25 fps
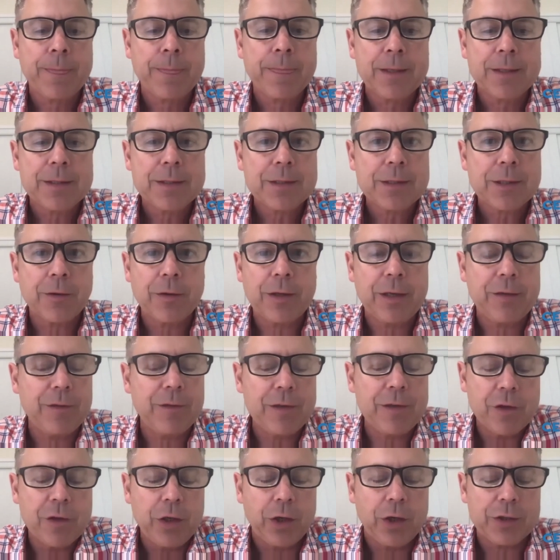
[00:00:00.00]
So they've
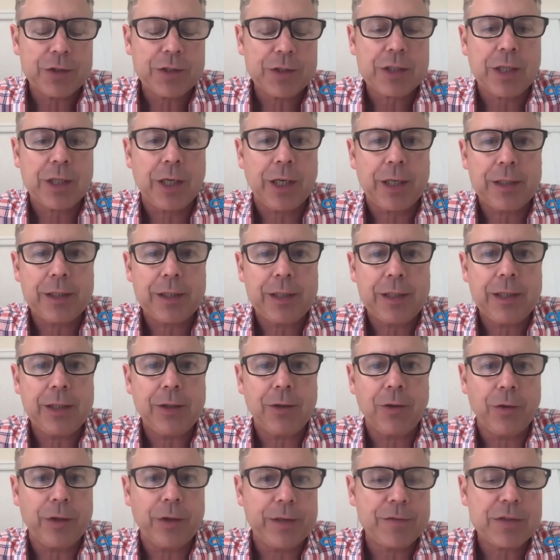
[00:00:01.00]
either not started it
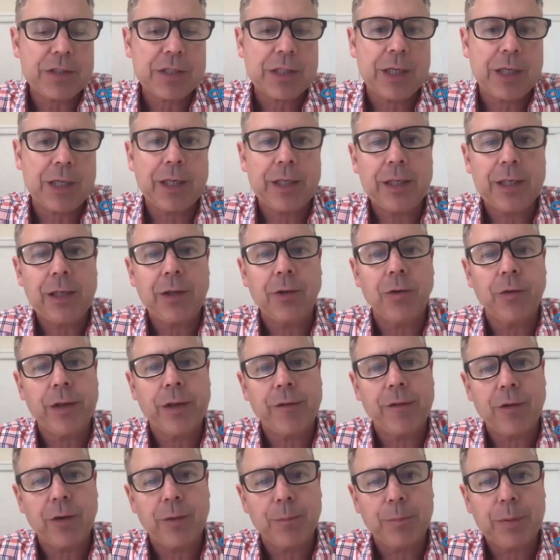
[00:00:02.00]
or they've started it or
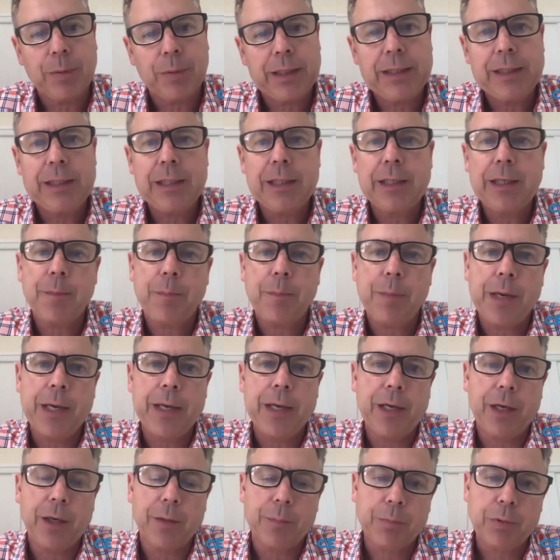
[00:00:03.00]
they've completed it
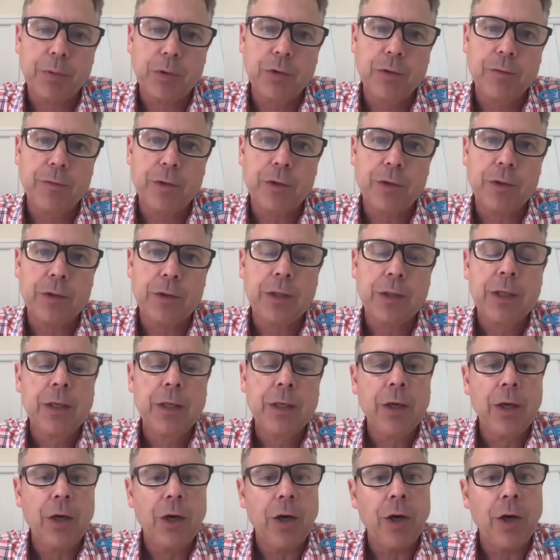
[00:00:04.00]
pending approval
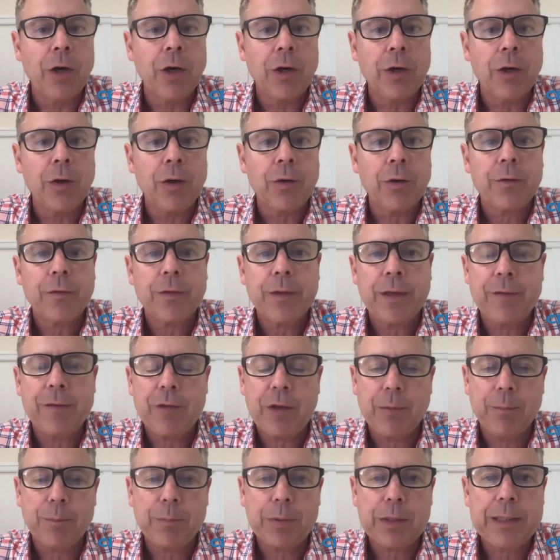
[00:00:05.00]
or they've
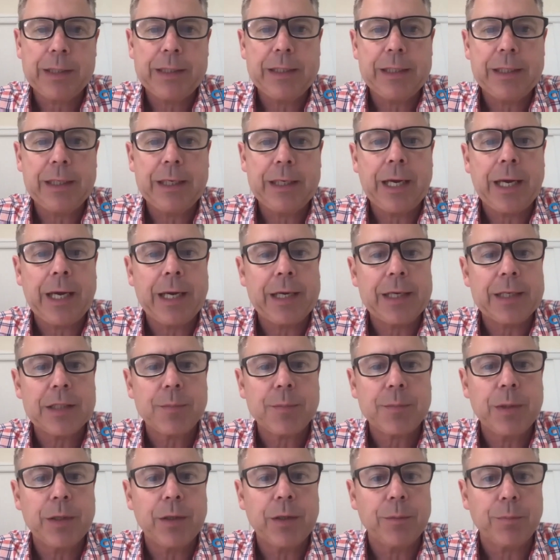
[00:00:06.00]
completed it and it's
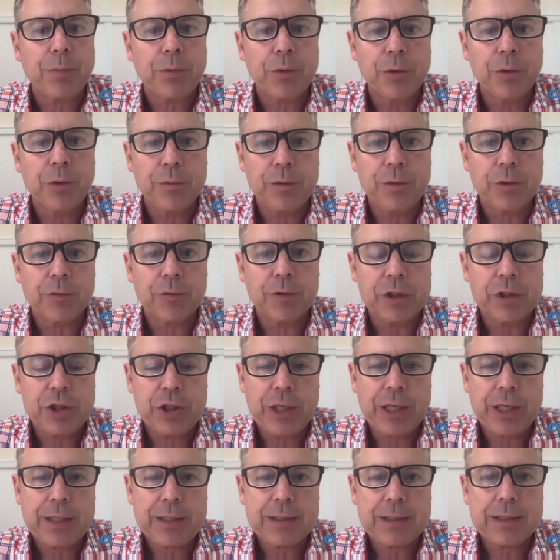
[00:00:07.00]
been approved or
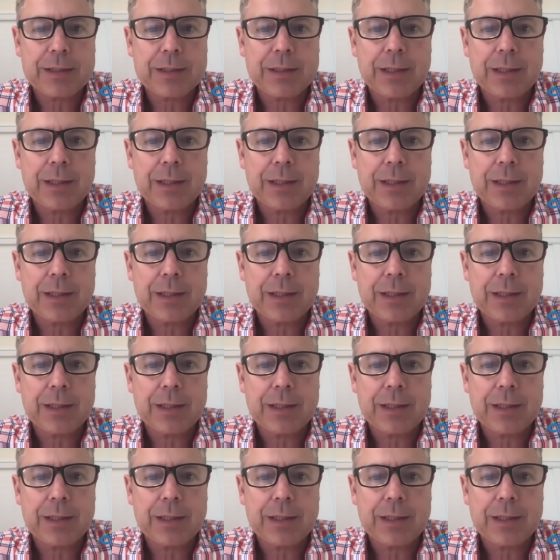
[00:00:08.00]
rejected.